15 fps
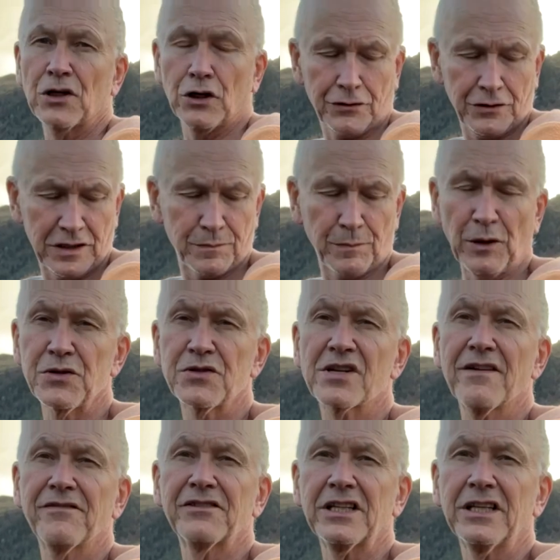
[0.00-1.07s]
on these
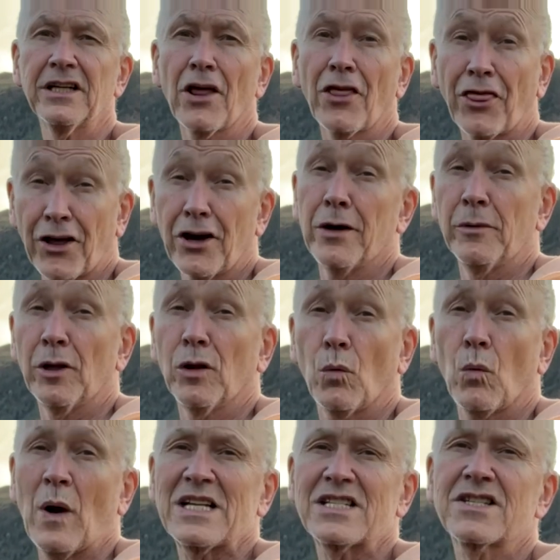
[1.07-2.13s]
blueseventy thermal
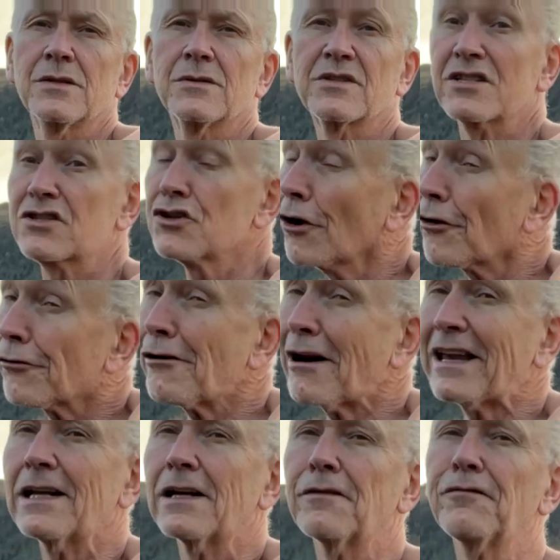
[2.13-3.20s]
wetsuits. It's not a regular